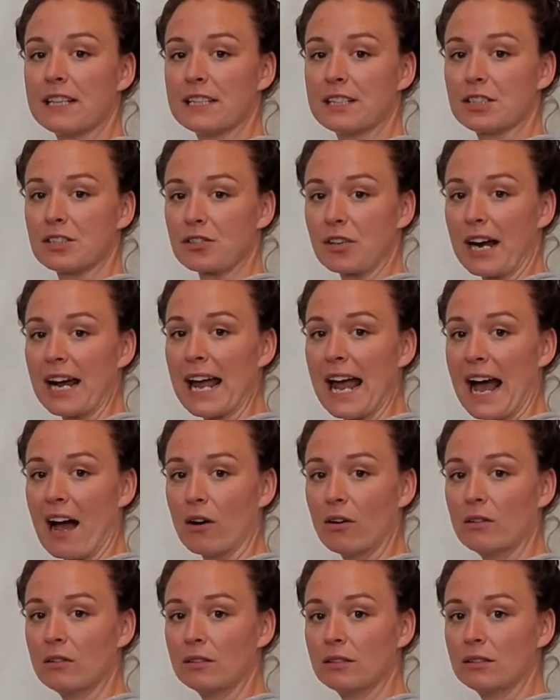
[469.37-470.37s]
straight
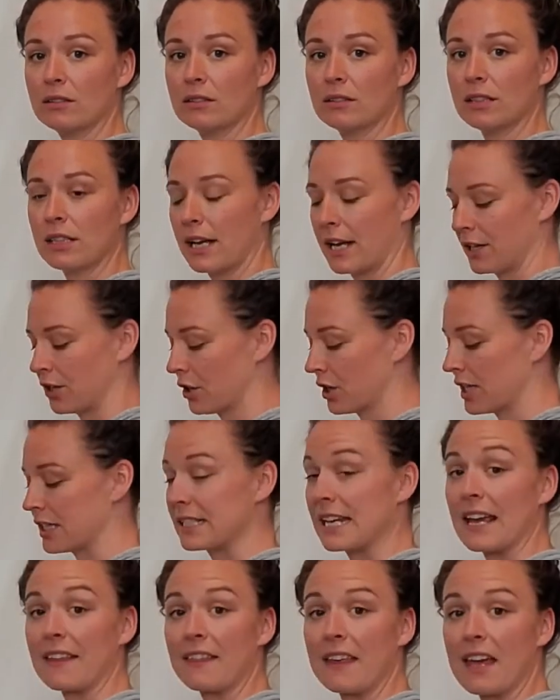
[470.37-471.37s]
out, and you're gonna
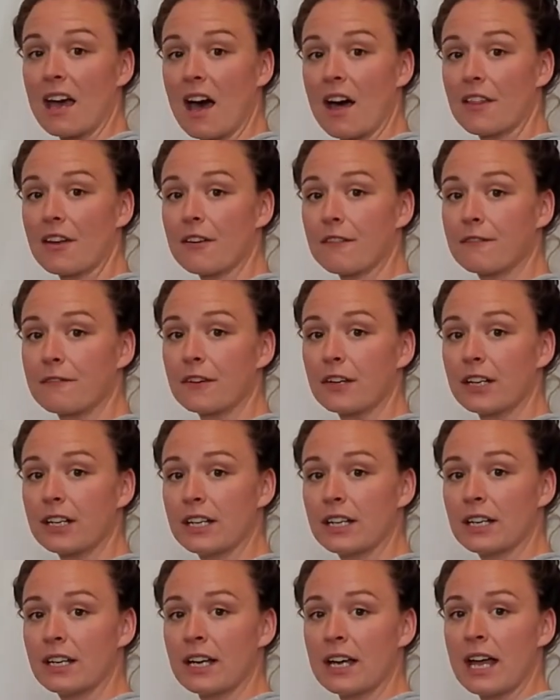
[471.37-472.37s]
take the other foot
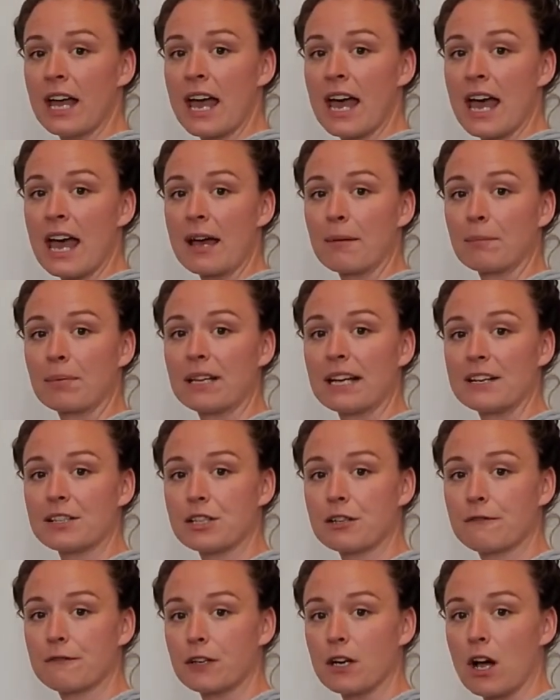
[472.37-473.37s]
and place your
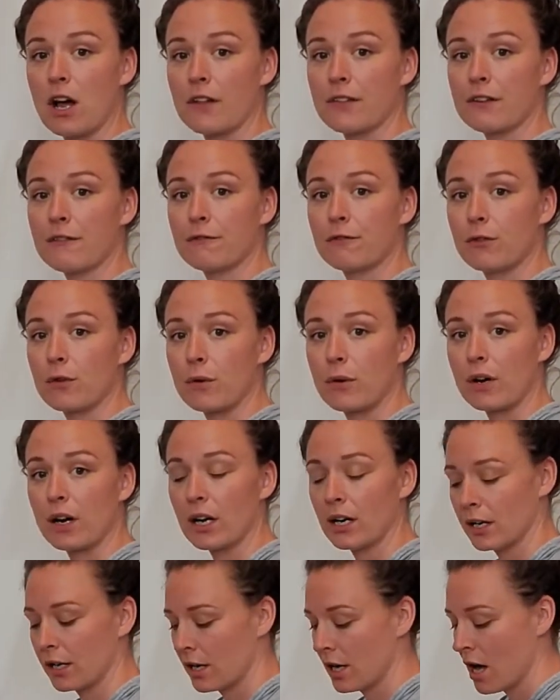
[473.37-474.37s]
foot on the floor
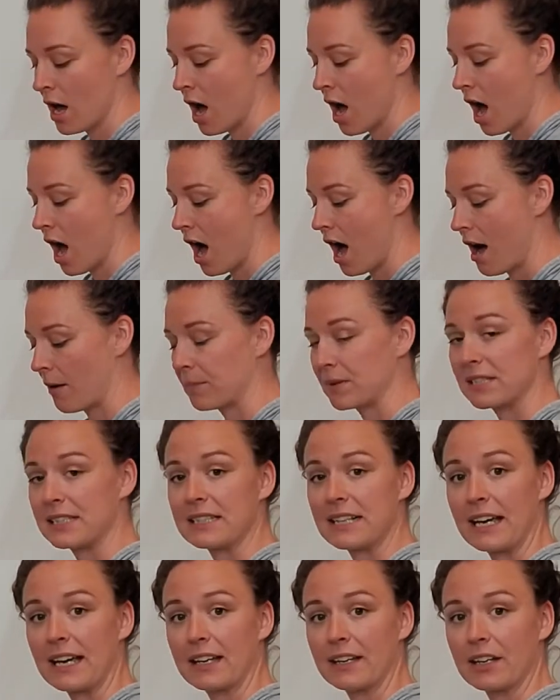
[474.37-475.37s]

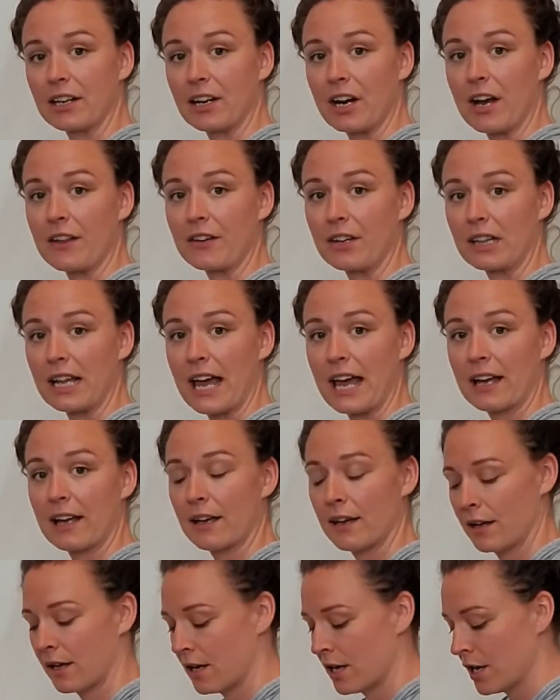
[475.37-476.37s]
opposite your other leg.
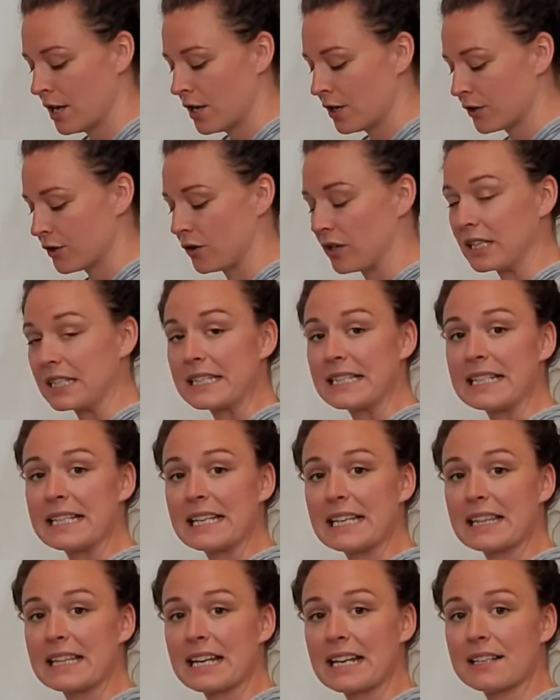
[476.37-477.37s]
So the knee
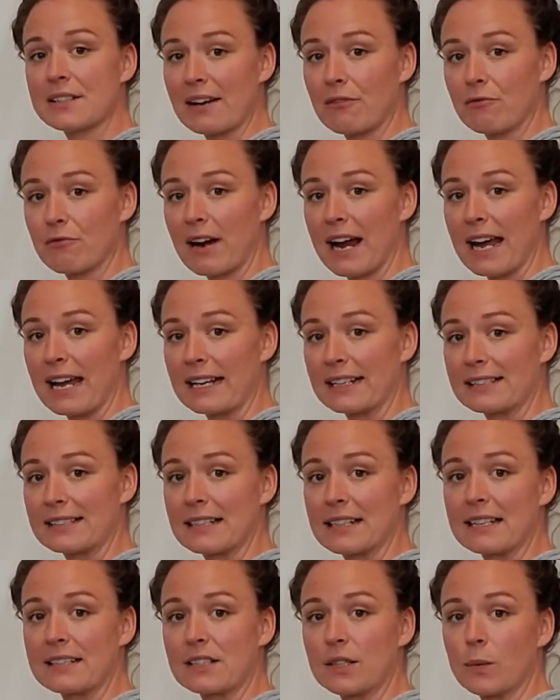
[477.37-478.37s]
that is raised
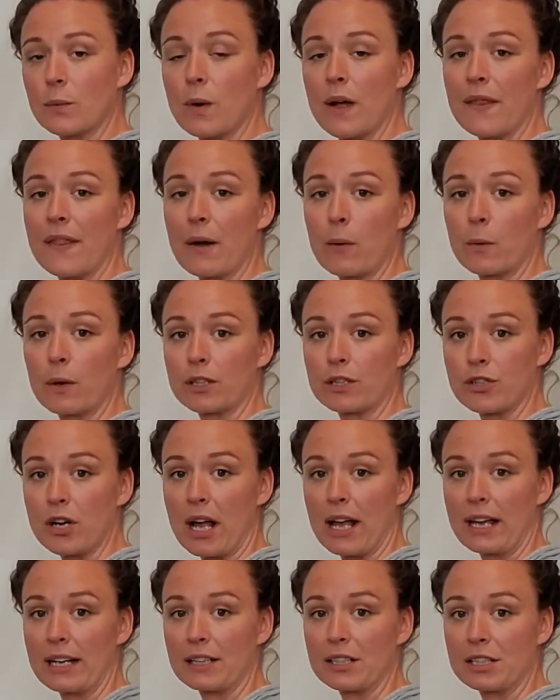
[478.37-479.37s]
is the one that we're
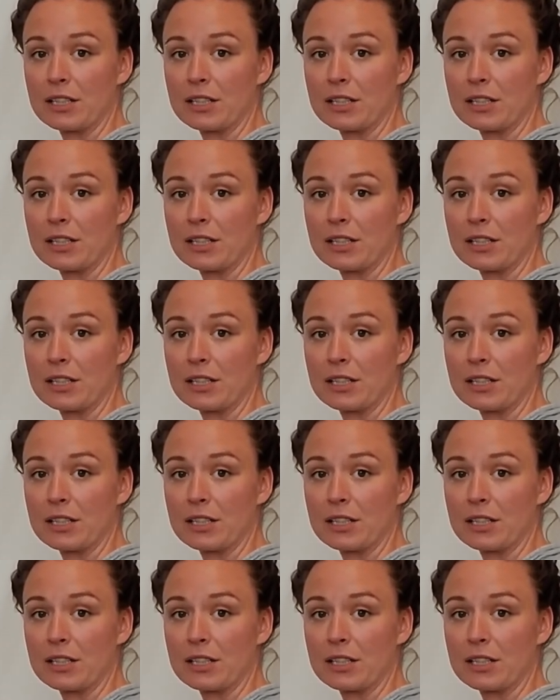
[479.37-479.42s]
trying to